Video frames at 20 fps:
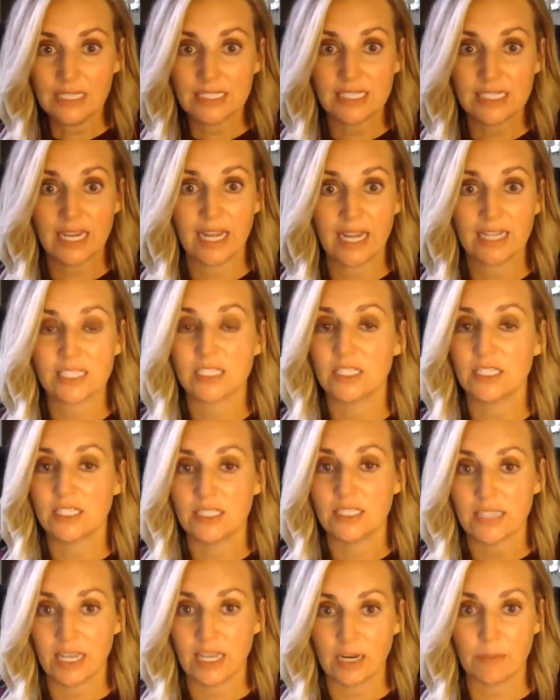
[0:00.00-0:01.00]
Text
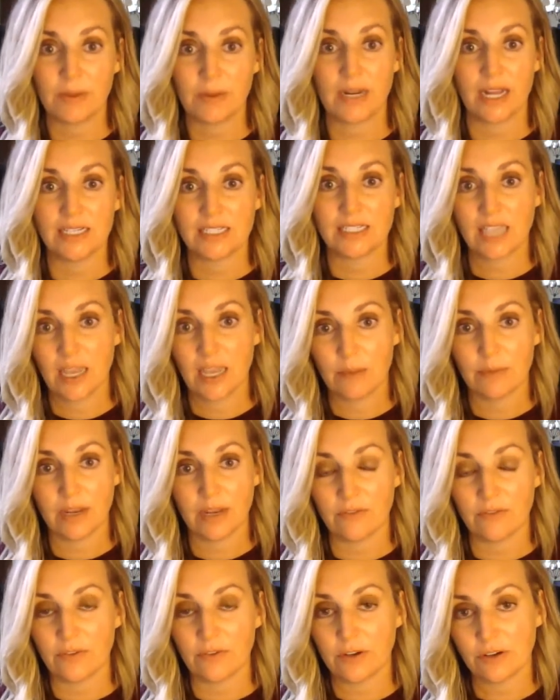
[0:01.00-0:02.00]
set up a nice
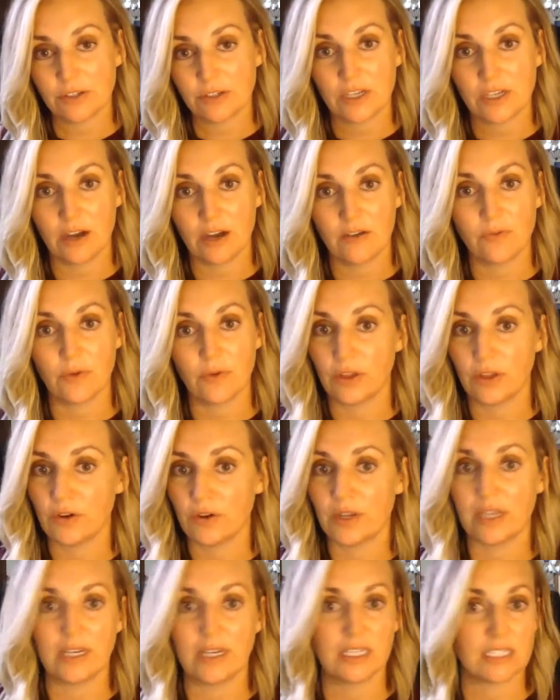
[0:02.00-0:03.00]
campaign for yourself where they're
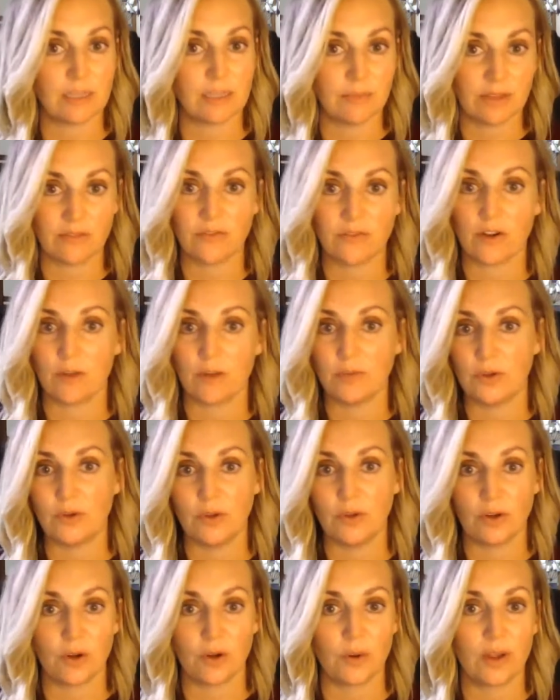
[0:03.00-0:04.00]
getting something from you
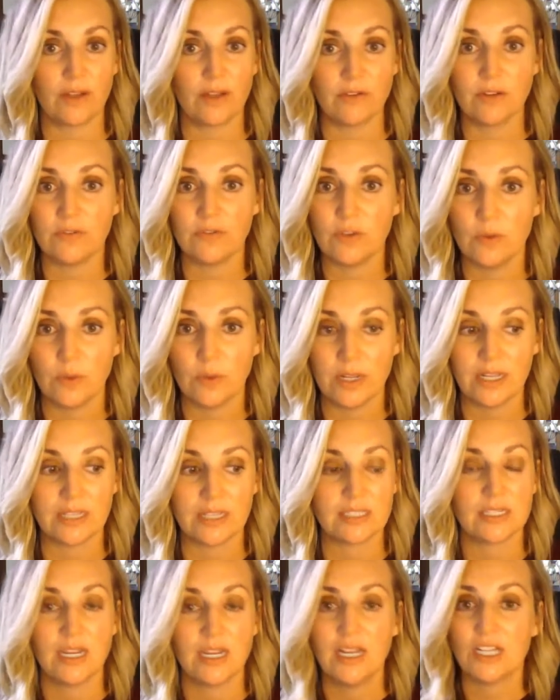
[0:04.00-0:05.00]
you know every few
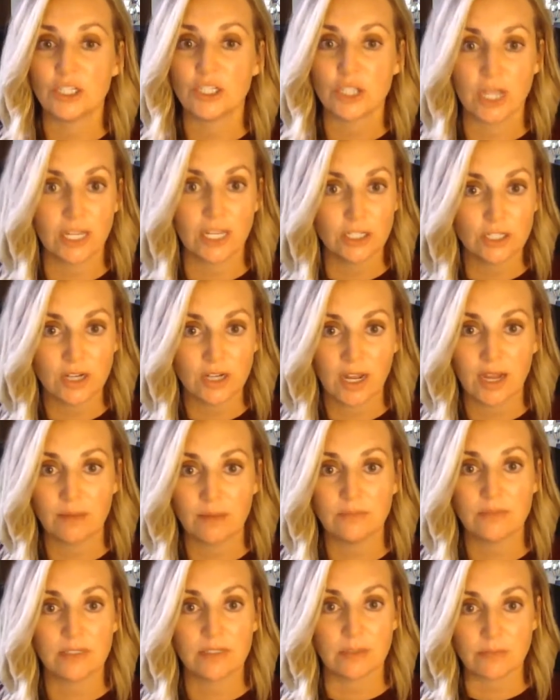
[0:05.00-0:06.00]
weeks change it
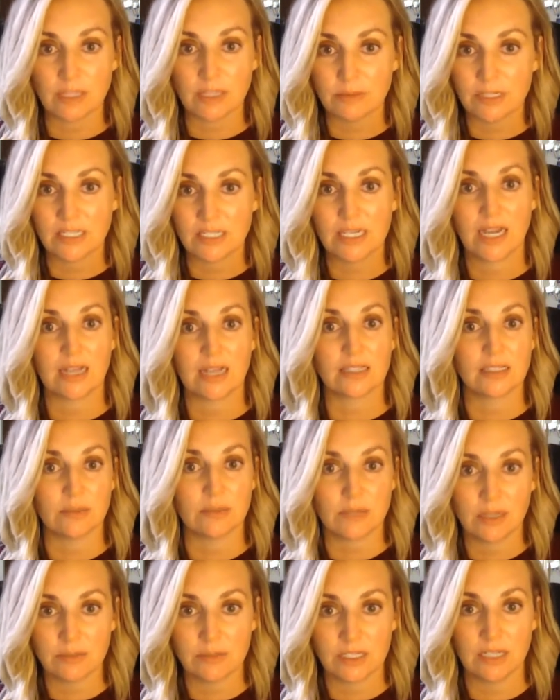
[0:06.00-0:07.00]
up sometimes a text
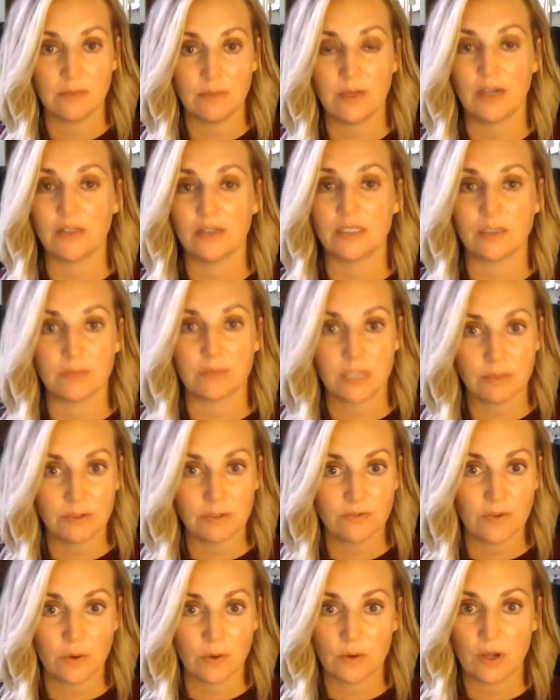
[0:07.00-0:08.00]
sometimes an email sometimes a
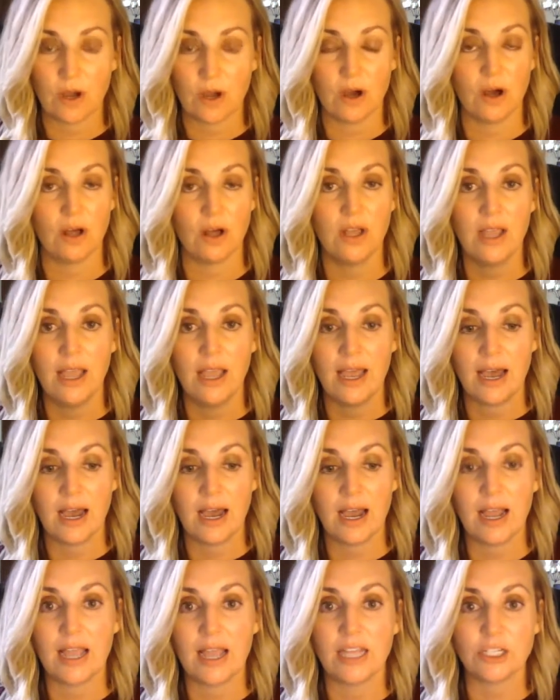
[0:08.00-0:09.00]
phone call
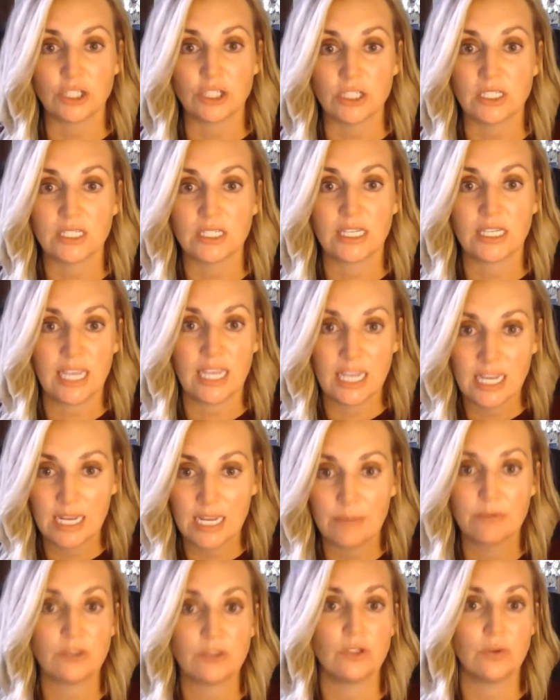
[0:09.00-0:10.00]
uh, and just
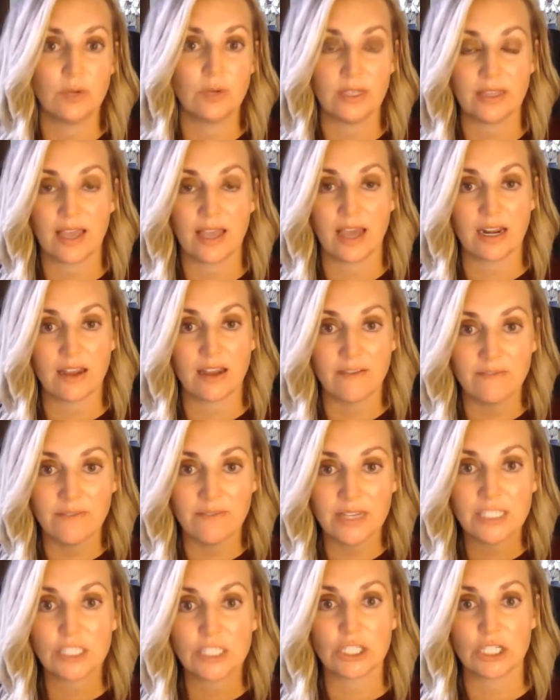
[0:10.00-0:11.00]
keep doing that
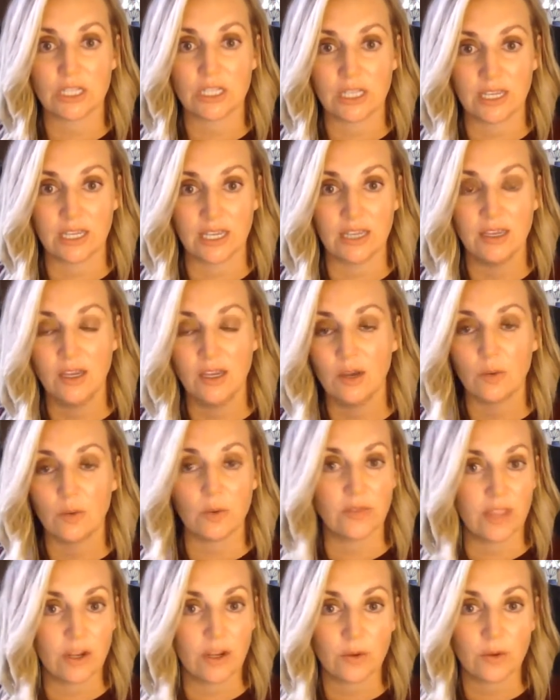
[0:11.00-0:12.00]
eventually
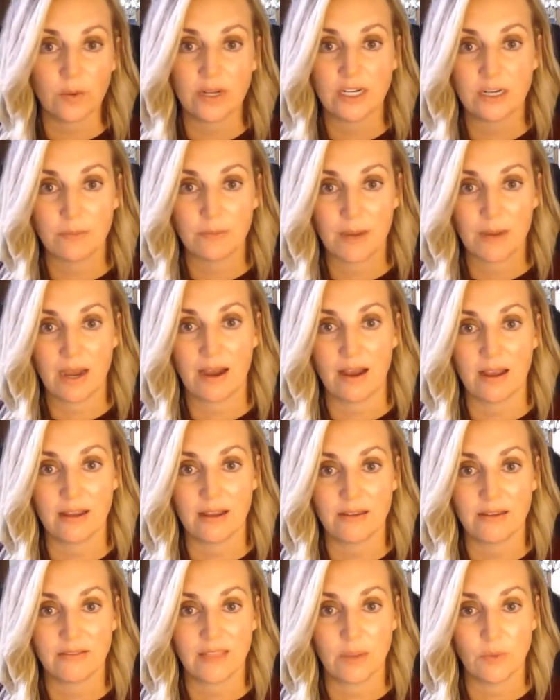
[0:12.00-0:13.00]
when they are ready to
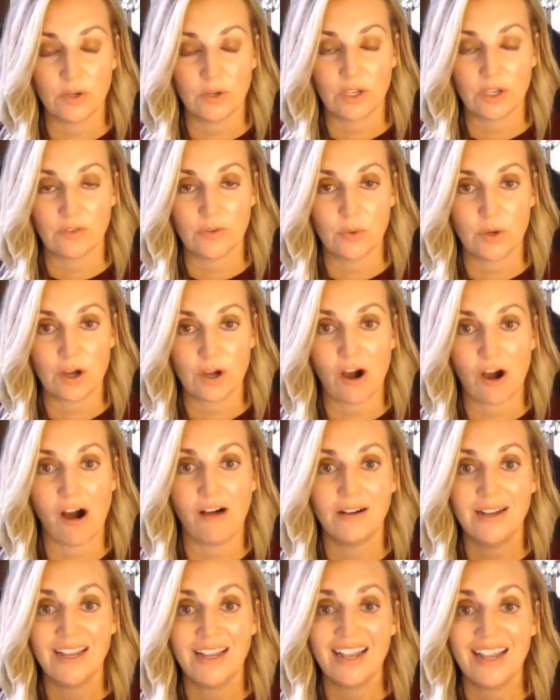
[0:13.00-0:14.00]
buy they will give you a
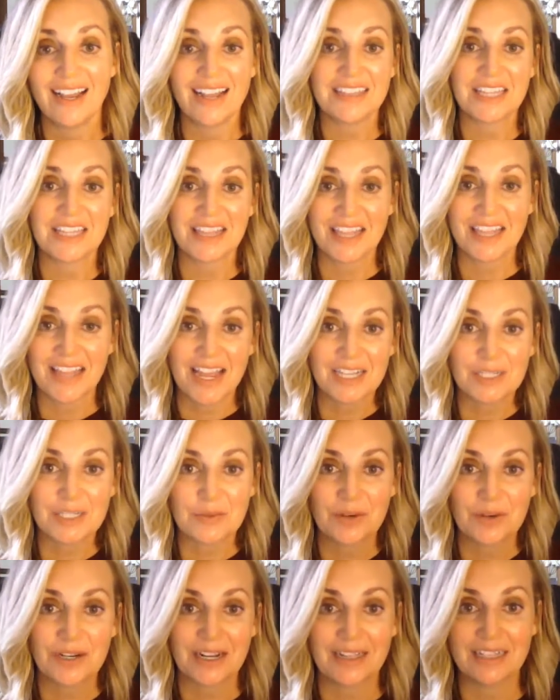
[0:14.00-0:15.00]
call and then the last
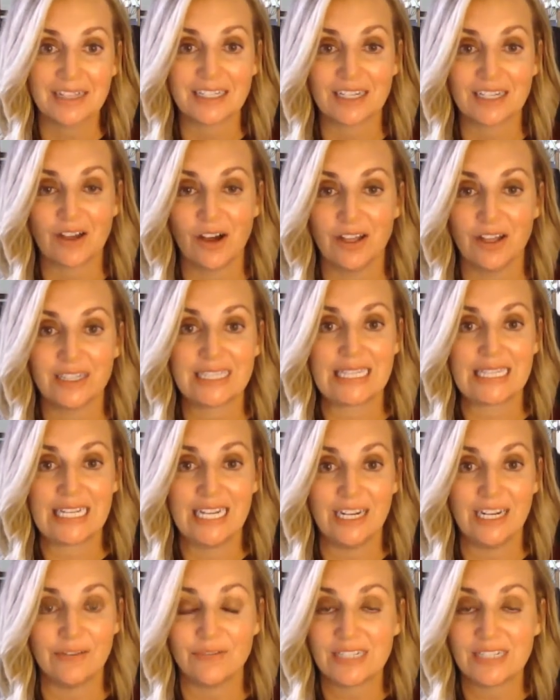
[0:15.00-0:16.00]
one i like to call it
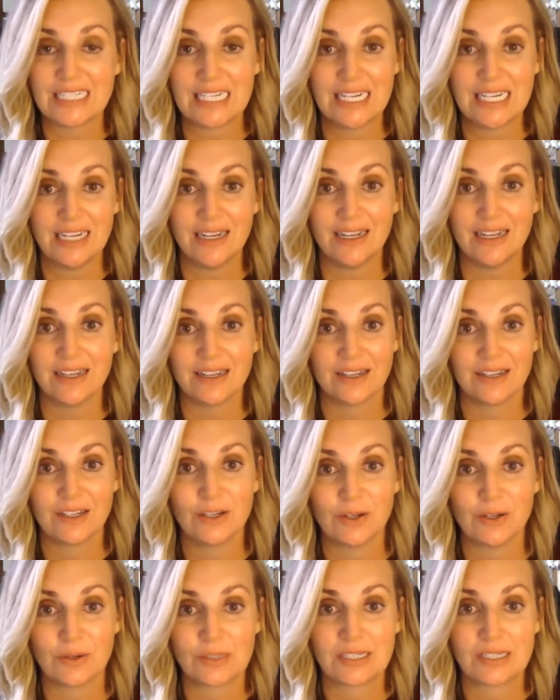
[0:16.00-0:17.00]
lead fatigue
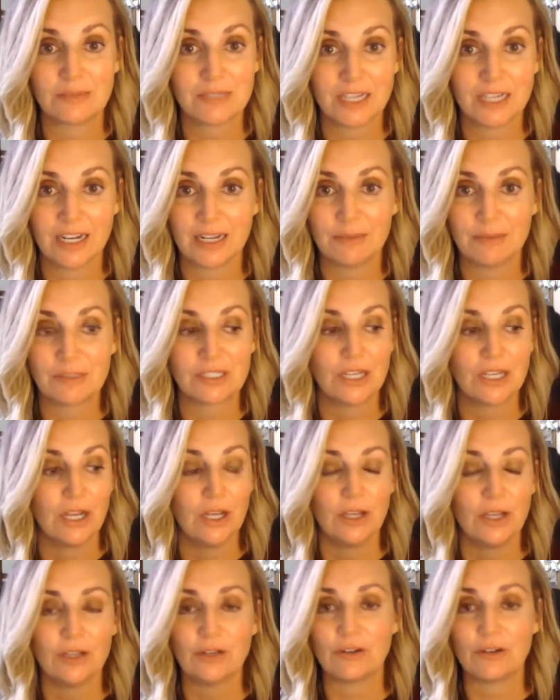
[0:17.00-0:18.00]
you know sometimes
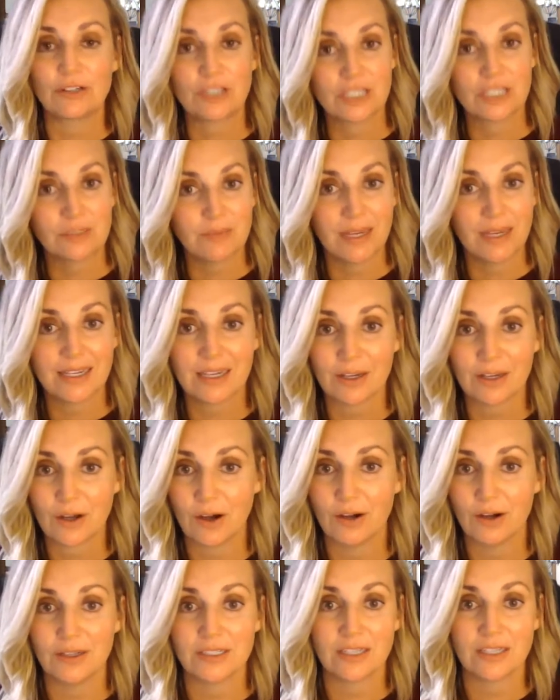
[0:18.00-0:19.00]
you're just making
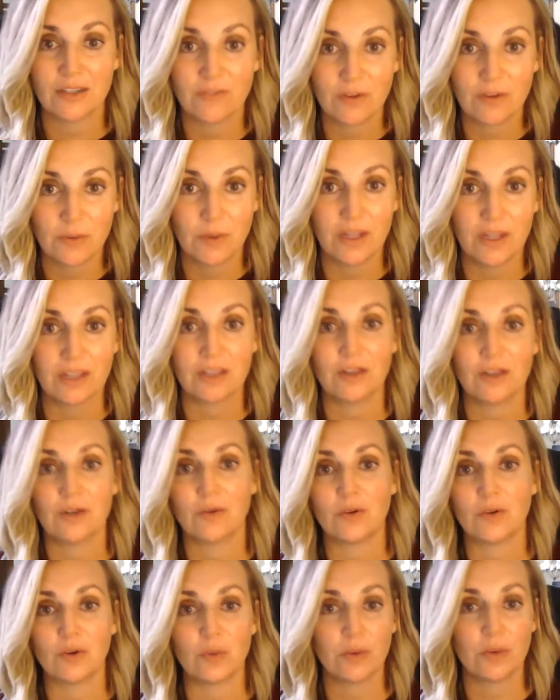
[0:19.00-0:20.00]
calls every week you know
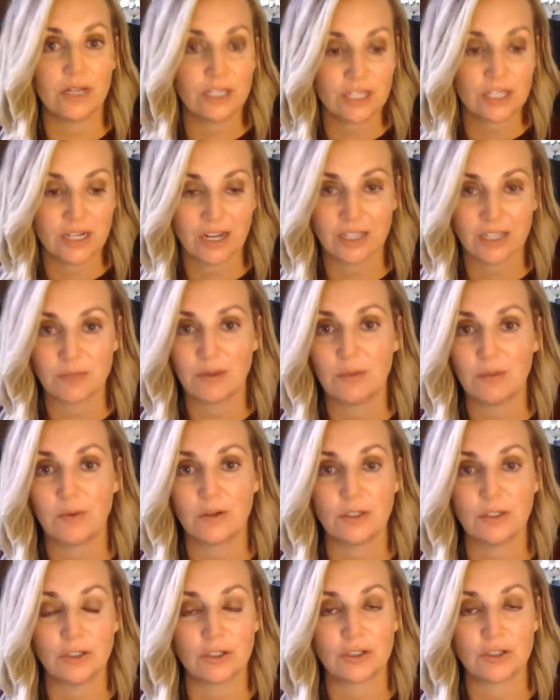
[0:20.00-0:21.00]
and you're reaching out to people
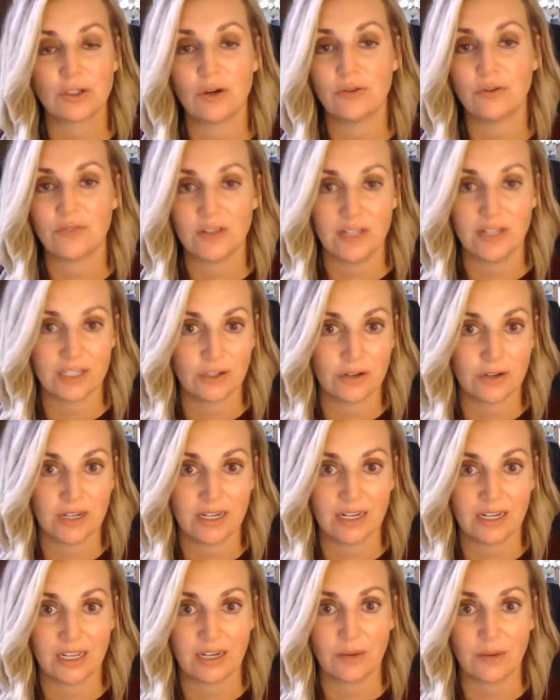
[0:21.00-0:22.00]
and you just don't feel like you're
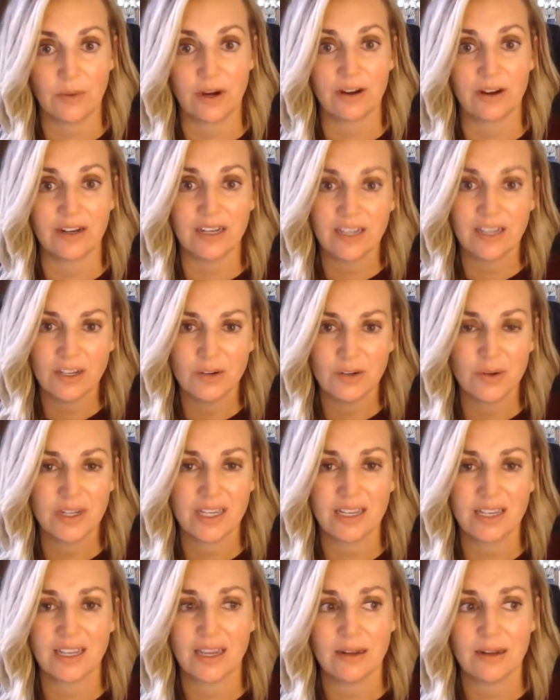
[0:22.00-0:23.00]
getting anywhere and you know it
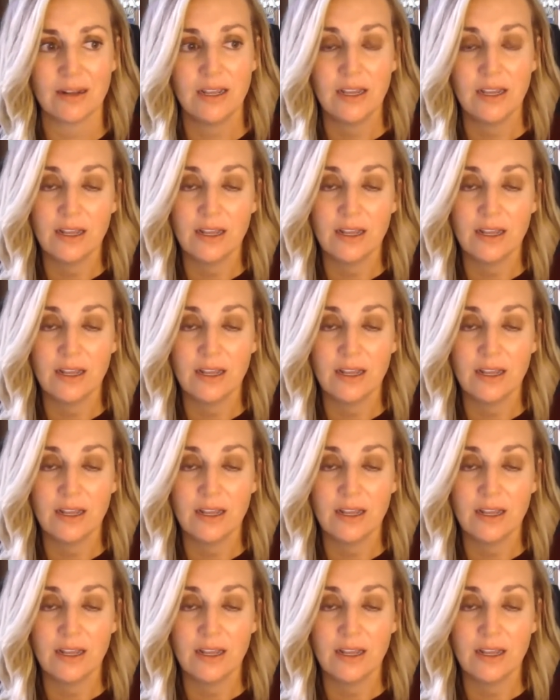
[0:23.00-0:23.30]
can get